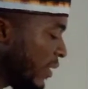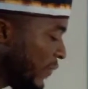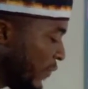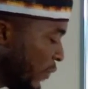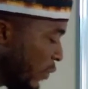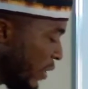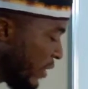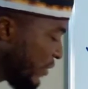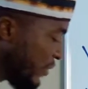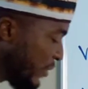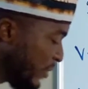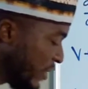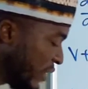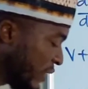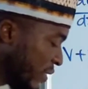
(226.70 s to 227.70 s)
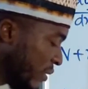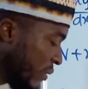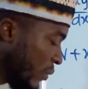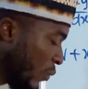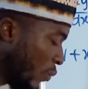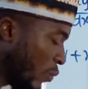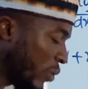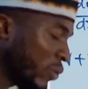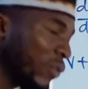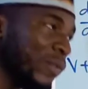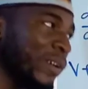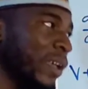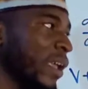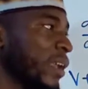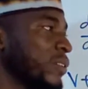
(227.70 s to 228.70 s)
if you integrate 1 over
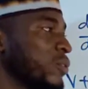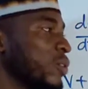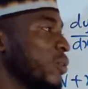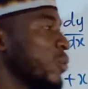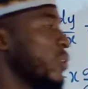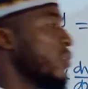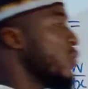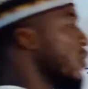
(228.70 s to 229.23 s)
x, you're going